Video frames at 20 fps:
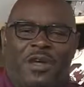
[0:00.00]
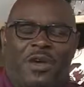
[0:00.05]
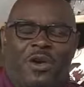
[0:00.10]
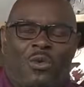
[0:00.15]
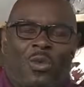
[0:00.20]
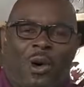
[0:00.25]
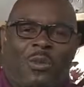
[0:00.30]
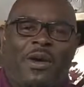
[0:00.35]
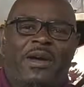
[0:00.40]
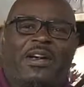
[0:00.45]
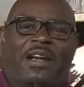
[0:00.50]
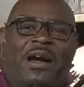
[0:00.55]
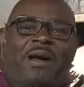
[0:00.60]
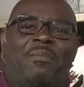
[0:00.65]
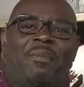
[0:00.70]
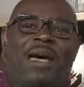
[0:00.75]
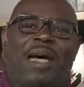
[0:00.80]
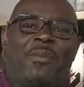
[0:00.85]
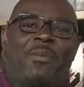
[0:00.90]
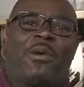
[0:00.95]
When we come
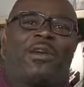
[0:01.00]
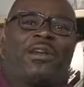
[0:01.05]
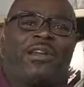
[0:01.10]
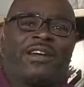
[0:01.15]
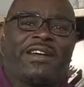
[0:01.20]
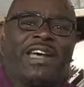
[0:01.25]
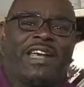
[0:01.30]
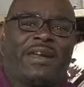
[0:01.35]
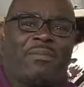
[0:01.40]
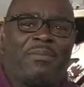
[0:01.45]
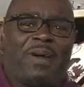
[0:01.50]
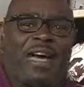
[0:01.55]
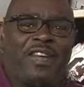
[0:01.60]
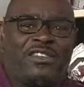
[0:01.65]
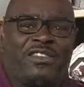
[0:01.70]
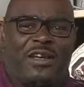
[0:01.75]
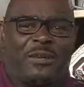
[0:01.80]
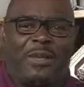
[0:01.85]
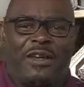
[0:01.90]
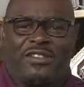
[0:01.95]
back, we'll look at the matchup.